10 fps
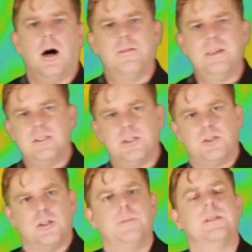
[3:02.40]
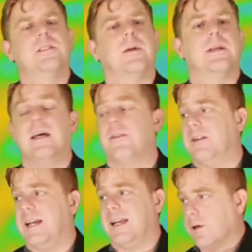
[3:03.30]
these disturbances coming together
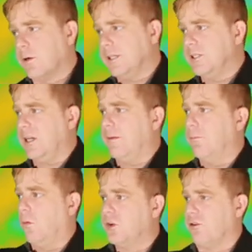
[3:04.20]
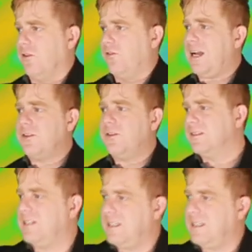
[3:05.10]
and that increase in moisture. In fact, you can see the